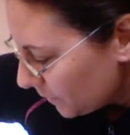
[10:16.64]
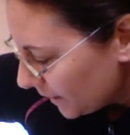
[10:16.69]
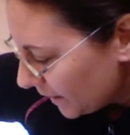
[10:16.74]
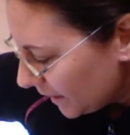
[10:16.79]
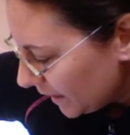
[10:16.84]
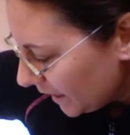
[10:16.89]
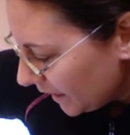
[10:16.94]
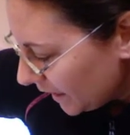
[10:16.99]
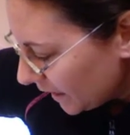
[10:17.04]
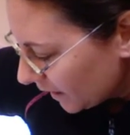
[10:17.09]

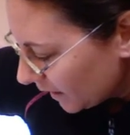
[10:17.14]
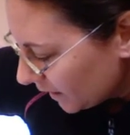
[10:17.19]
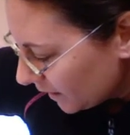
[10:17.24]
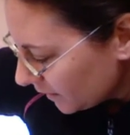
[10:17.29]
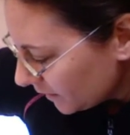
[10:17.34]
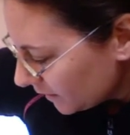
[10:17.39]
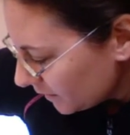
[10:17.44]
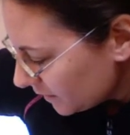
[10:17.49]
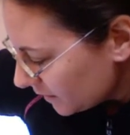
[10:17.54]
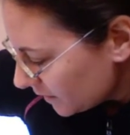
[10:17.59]
bit
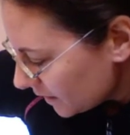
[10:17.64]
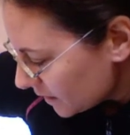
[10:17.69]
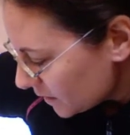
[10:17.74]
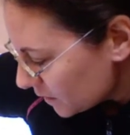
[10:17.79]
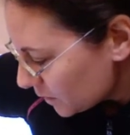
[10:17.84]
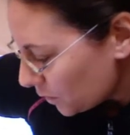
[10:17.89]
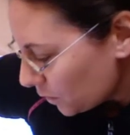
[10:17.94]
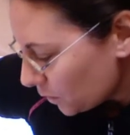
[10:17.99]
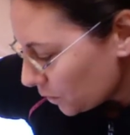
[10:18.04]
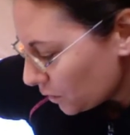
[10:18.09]
here is
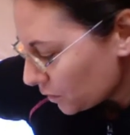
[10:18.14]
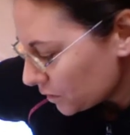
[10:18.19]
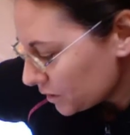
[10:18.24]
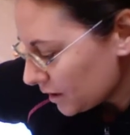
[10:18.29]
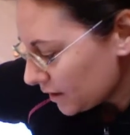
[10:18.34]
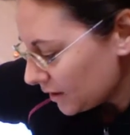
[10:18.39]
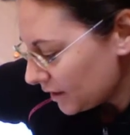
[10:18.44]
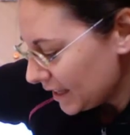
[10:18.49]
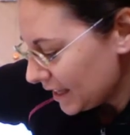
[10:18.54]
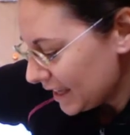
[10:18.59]
called
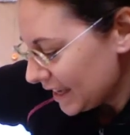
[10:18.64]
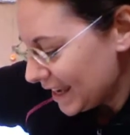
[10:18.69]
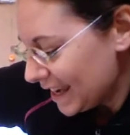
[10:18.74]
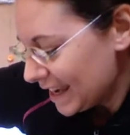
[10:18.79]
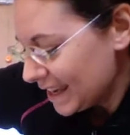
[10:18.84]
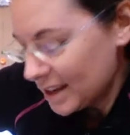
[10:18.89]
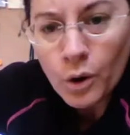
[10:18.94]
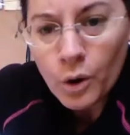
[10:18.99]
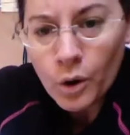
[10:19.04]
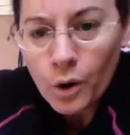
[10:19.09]
the
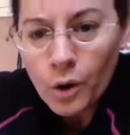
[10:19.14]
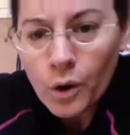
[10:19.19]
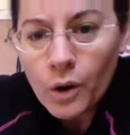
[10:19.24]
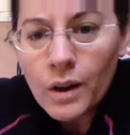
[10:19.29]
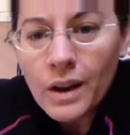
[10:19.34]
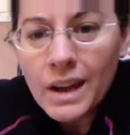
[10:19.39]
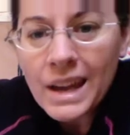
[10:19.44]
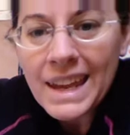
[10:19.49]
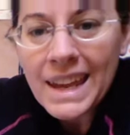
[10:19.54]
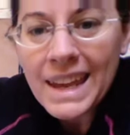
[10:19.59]
core,
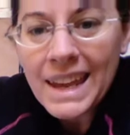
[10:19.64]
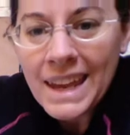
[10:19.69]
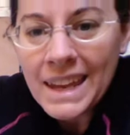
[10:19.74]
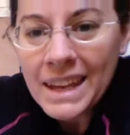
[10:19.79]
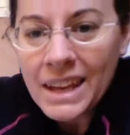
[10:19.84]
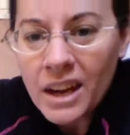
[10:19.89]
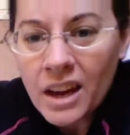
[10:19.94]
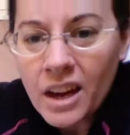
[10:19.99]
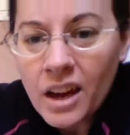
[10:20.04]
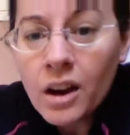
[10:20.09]

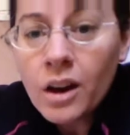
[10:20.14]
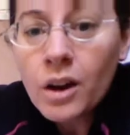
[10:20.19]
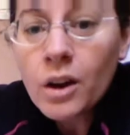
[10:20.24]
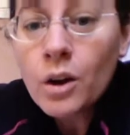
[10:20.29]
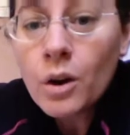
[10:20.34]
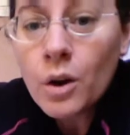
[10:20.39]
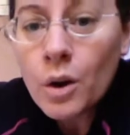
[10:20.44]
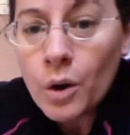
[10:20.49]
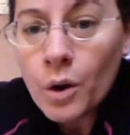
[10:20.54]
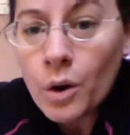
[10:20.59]
inner
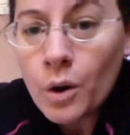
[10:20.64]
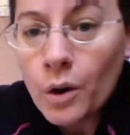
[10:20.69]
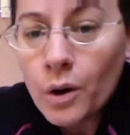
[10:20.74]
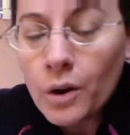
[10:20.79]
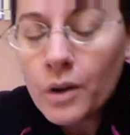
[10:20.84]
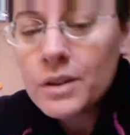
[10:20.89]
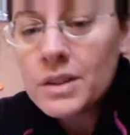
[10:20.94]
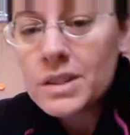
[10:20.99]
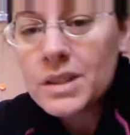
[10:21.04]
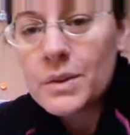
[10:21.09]

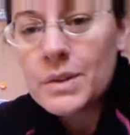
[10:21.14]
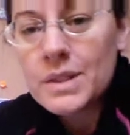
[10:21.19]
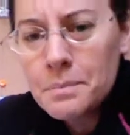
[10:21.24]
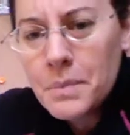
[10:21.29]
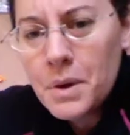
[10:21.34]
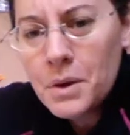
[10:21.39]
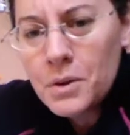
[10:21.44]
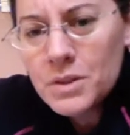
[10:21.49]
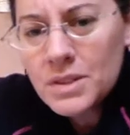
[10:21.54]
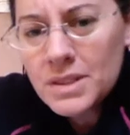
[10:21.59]
core. So it's the
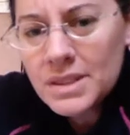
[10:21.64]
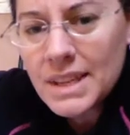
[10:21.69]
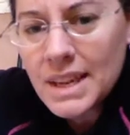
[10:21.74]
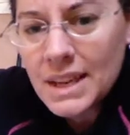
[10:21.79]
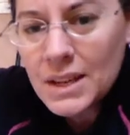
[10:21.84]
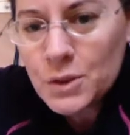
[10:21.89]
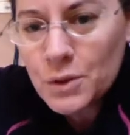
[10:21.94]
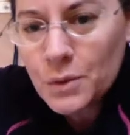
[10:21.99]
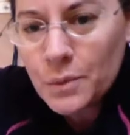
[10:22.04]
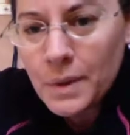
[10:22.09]
most
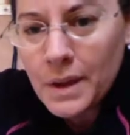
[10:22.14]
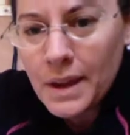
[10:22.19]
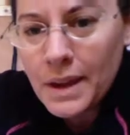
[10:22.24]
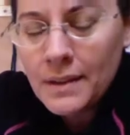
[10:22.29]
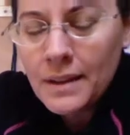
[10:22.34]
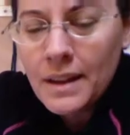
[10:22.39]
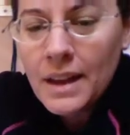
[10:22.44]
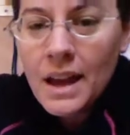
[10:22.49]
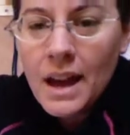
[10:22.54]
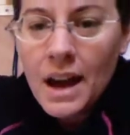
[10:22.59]
central bit,
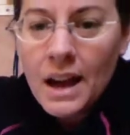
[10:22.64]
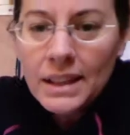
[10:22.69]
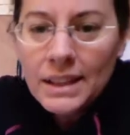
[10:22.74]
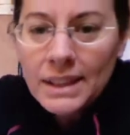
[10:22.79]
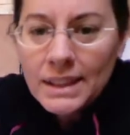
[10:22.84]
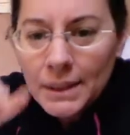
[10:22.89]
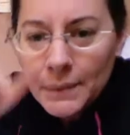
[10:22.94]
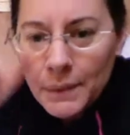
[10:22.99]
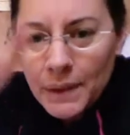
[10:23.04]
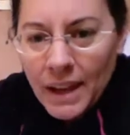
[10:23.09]
a
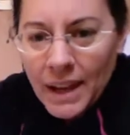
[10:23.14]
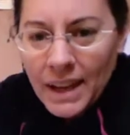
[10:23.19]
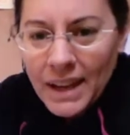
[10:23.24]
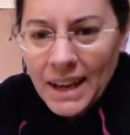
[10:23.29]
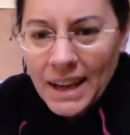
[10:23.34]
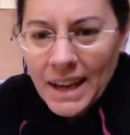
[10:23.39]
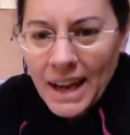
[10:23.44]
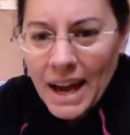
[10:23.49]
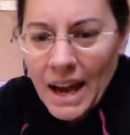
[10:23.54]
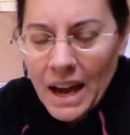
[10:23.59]
little bit like
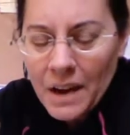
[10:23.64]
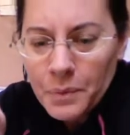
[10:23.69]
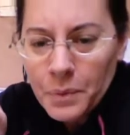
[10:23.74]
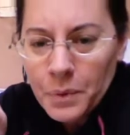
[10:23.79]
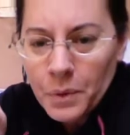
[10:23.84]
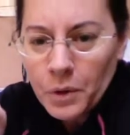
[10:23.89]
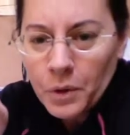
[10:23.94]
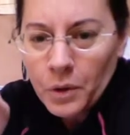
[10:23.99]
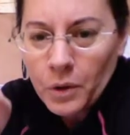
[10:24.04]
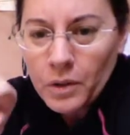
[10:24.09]
an
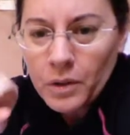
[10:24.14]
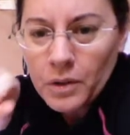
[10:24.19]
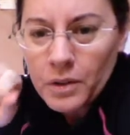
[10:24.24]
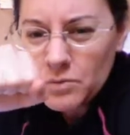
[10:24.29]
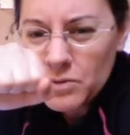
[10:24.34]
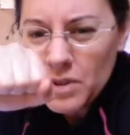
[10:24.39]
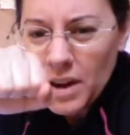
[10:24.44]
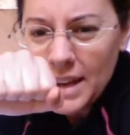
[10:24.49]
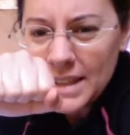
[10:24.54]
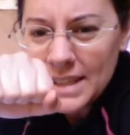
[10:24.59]
apple,
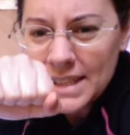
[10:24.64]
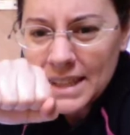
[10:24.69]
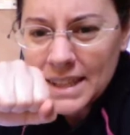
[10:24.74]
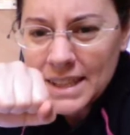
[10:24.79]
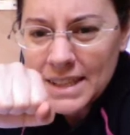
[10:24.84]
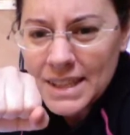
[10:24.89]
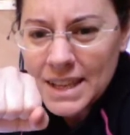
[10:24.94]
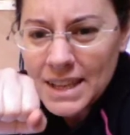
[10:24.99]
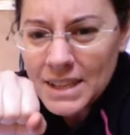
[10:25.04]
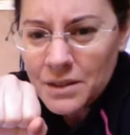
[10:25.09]
right in the
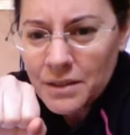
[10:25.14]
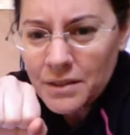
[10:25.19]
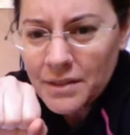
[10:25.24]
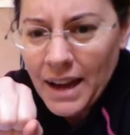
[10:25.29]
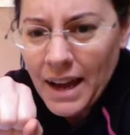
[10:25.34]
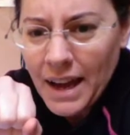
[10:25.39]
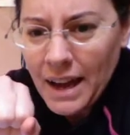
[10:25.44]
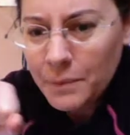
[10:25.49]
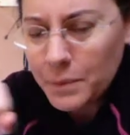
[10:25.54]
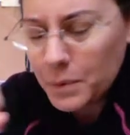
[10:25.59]
center of
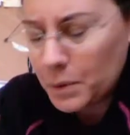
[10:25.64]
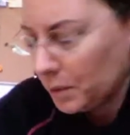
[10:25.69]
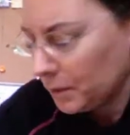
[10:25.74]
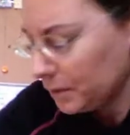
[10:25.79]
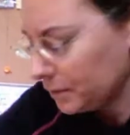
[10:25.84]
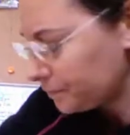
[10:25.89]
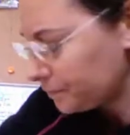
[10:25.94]
the apple.